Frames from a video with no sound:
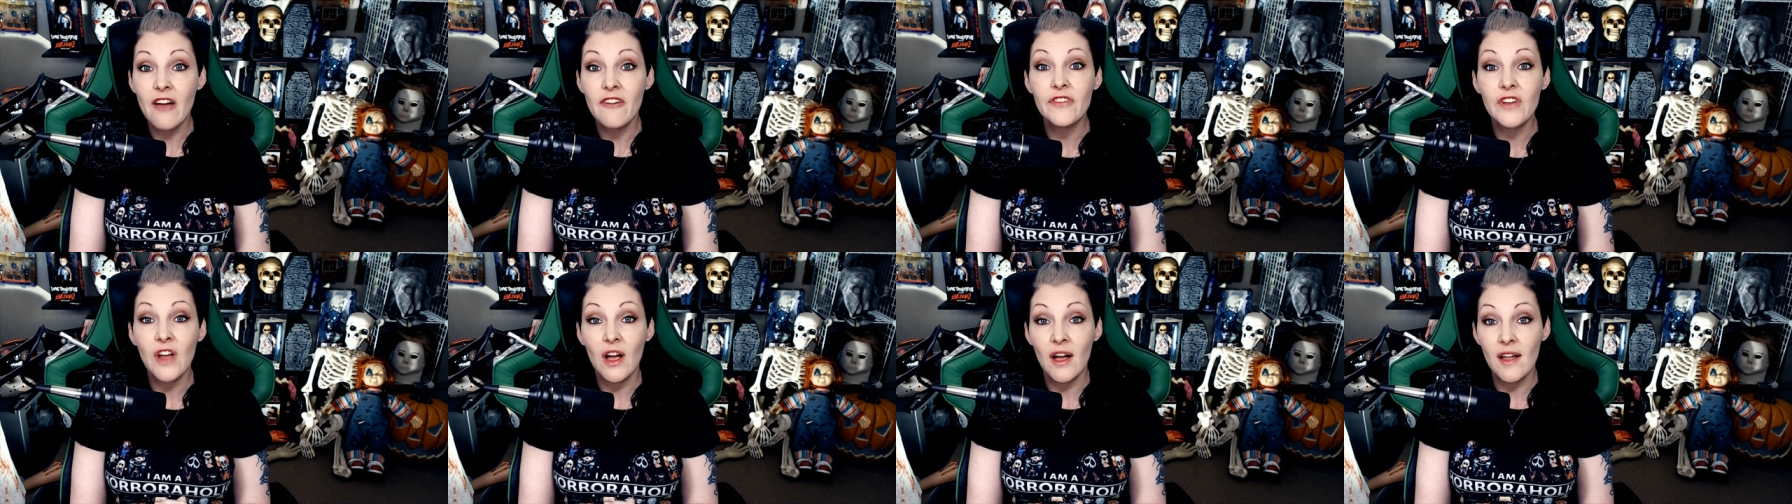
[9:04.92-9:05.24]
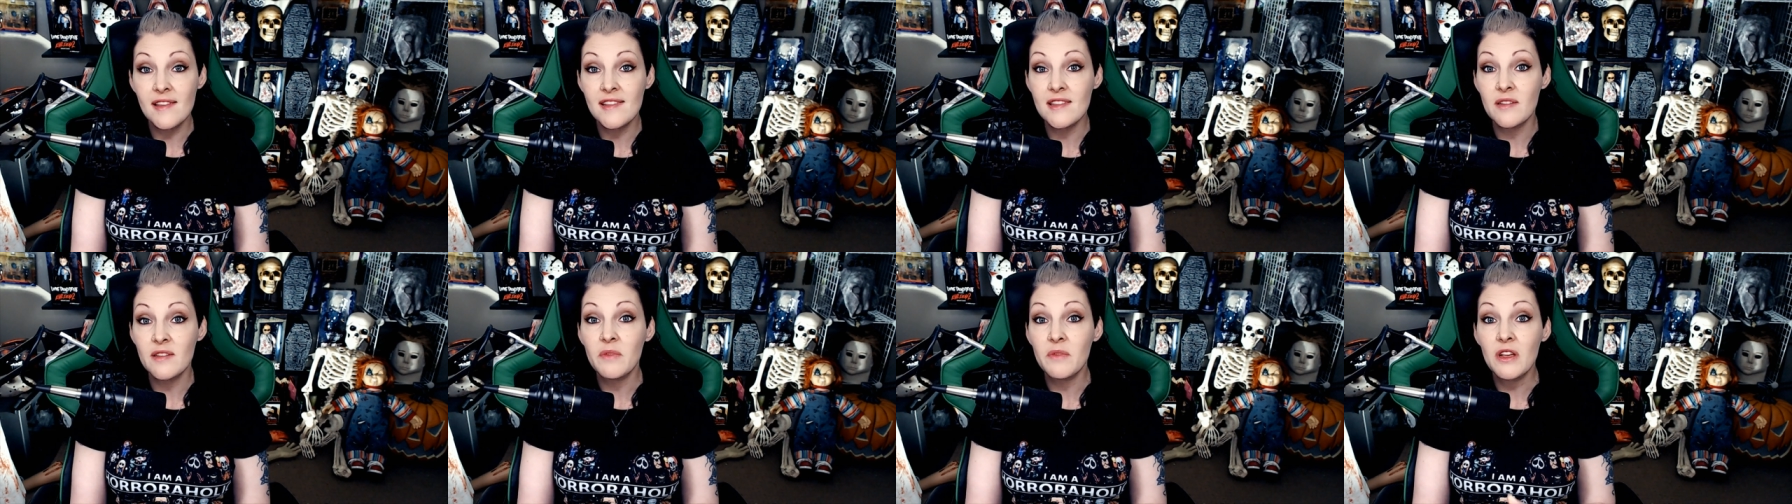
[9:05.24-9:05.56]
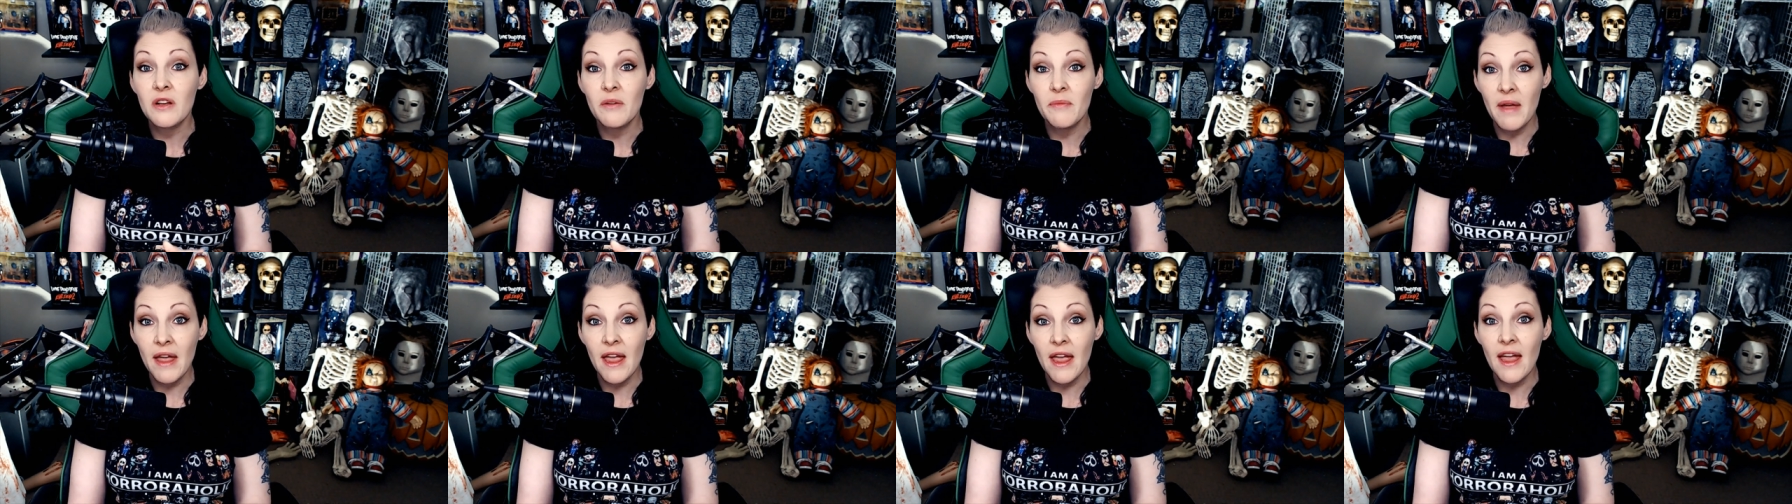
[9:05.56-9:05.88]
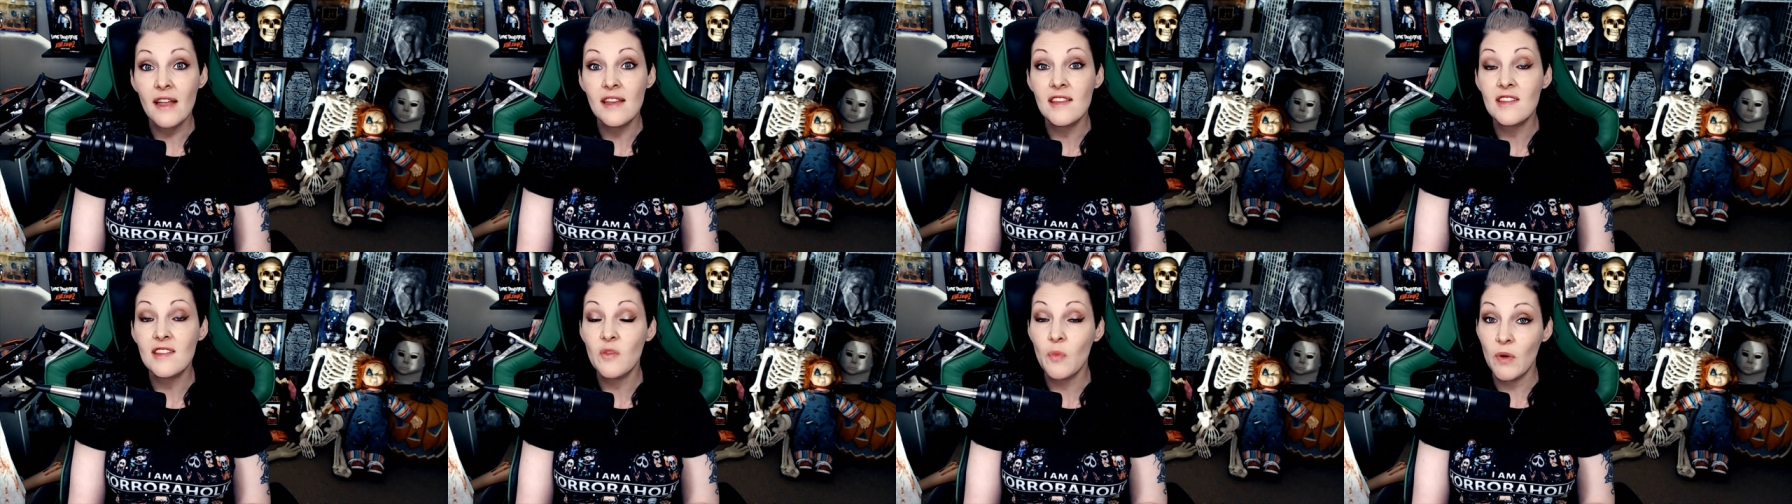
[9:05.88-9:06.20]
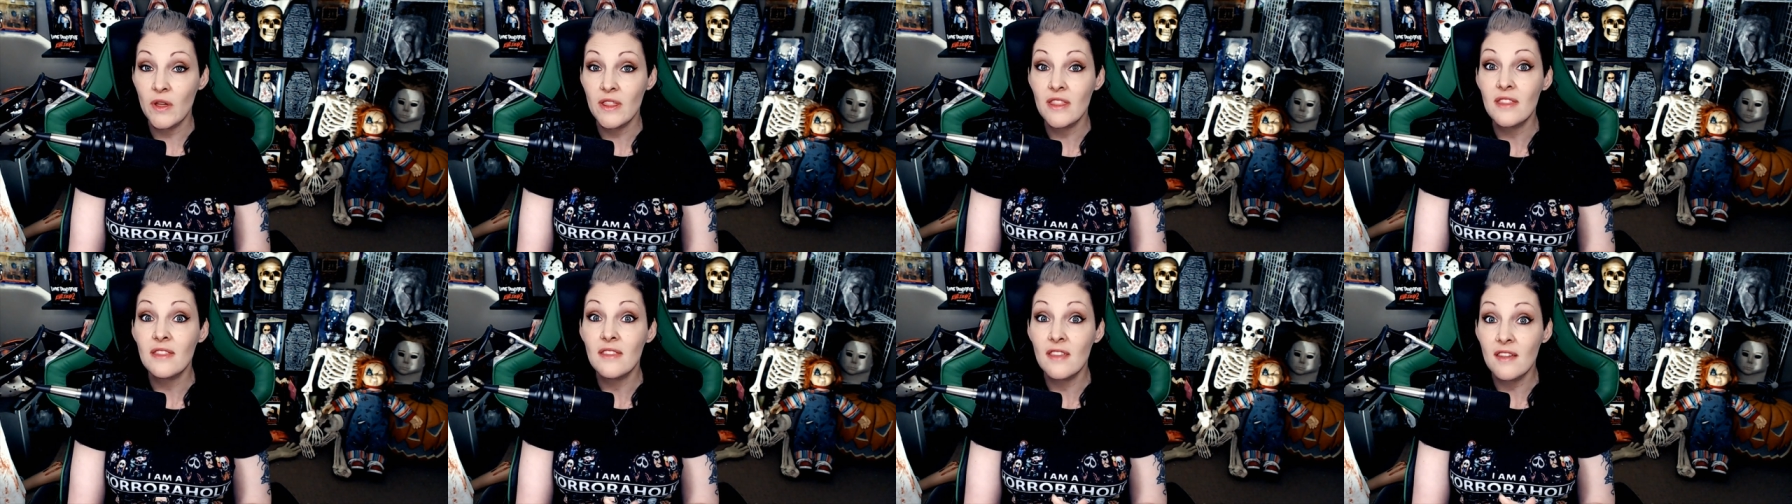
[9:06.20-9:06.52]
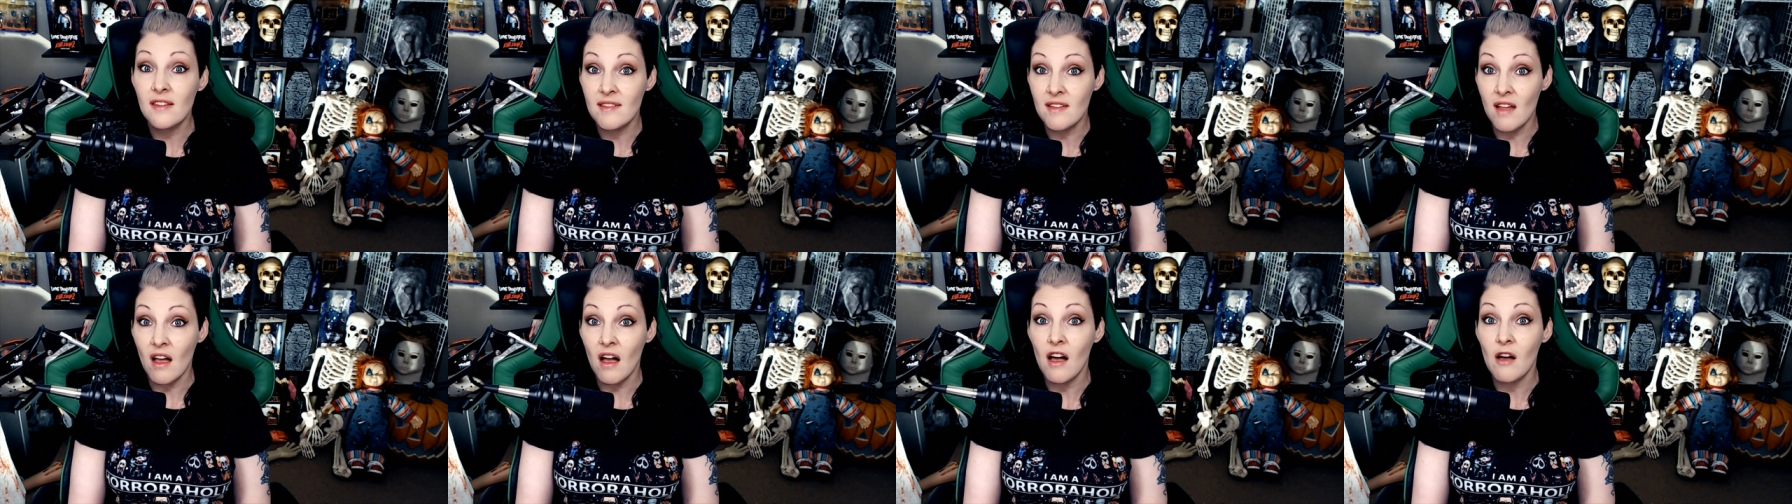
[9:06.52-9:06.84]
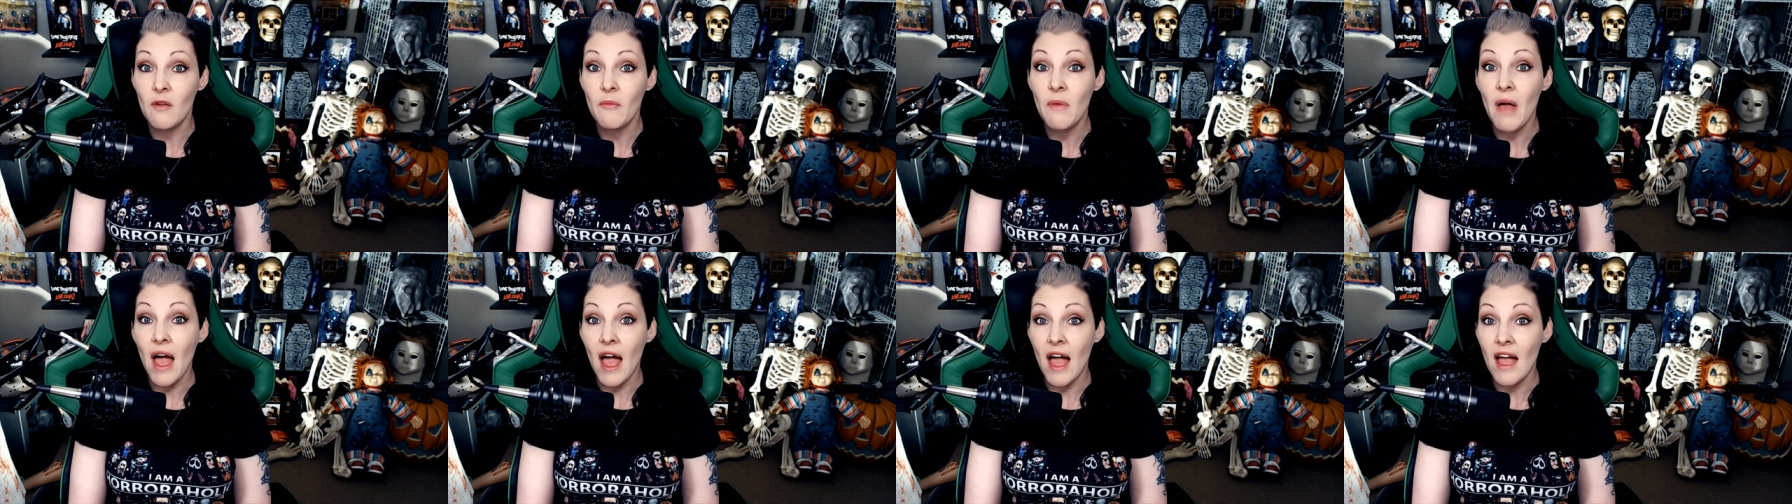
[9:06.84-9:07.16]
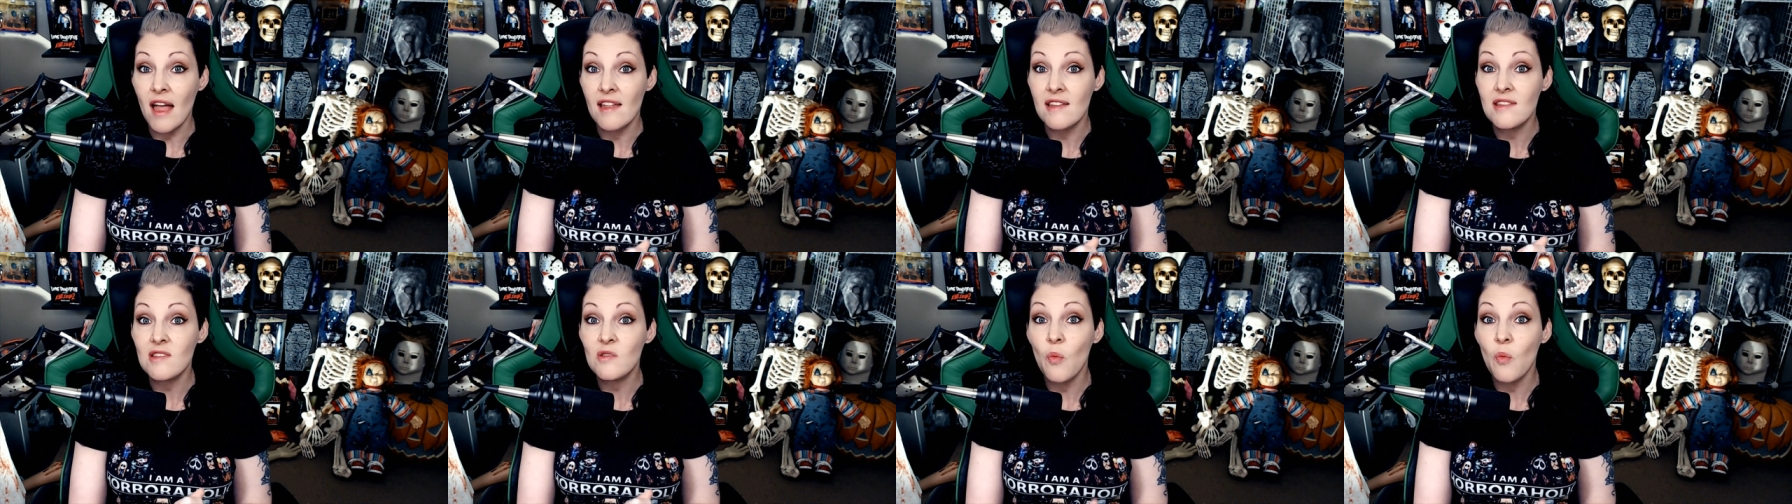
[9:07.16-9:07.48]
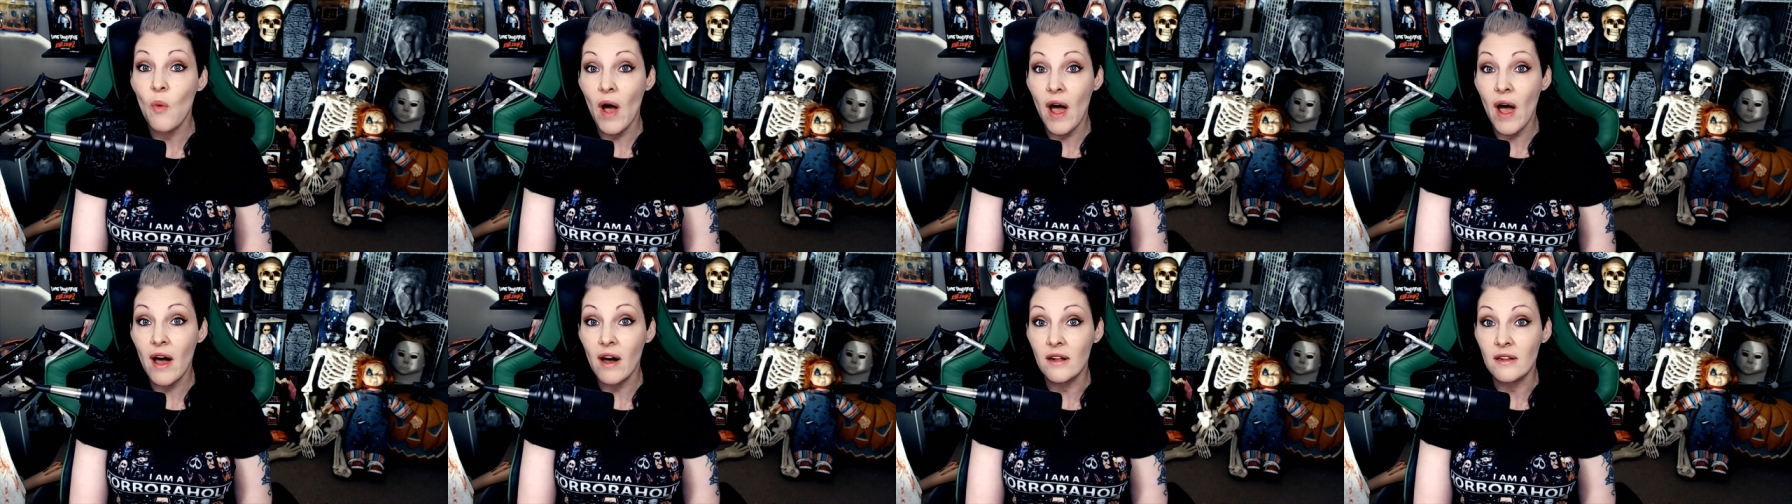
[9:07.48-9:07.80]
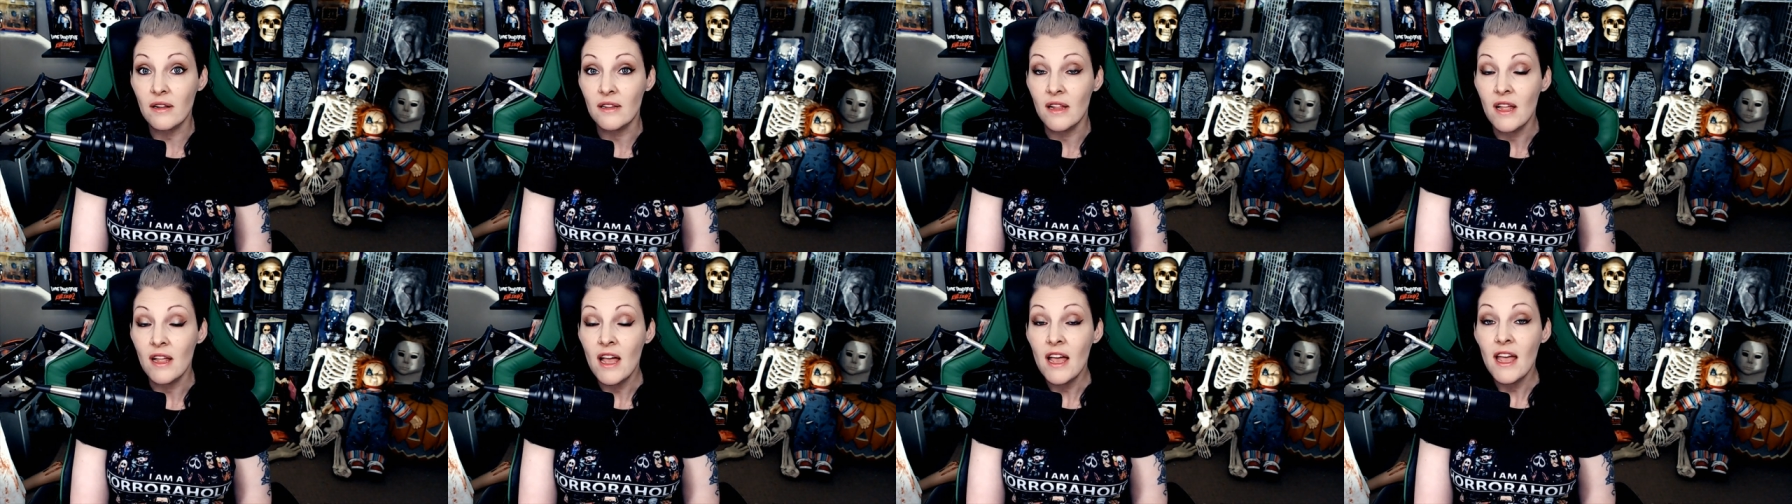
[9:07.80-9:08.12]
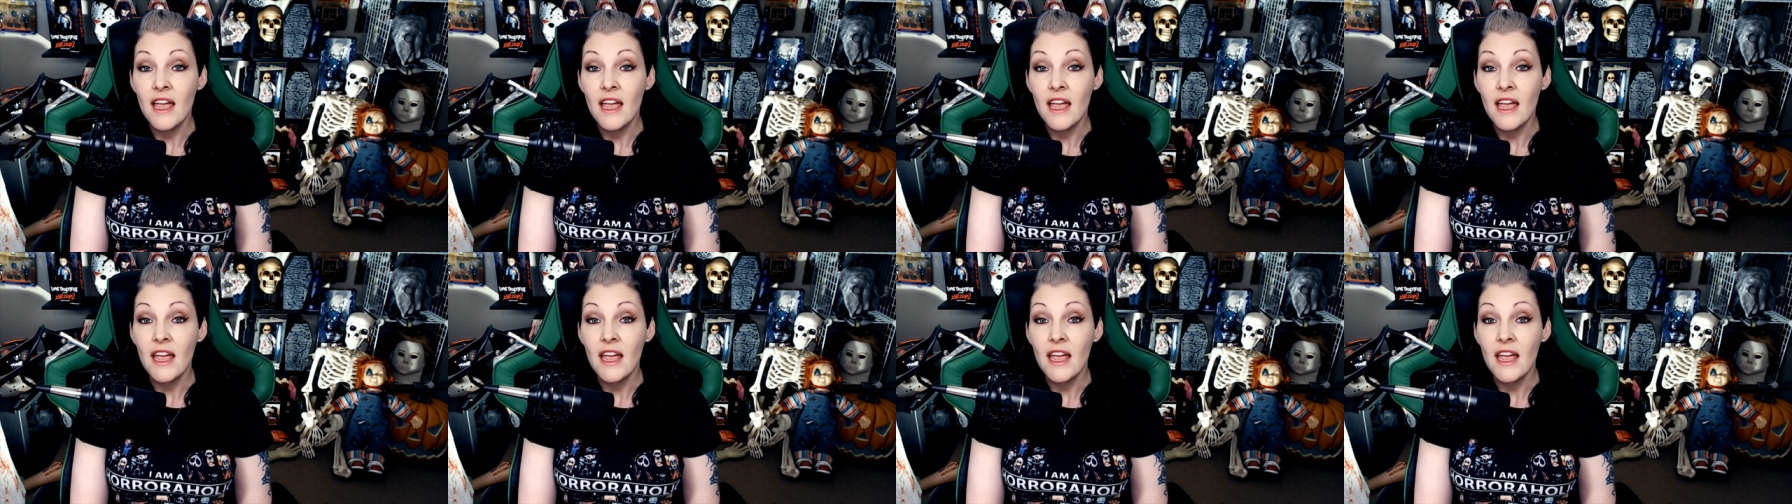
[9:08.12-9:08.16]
custom commands with the Zom as well.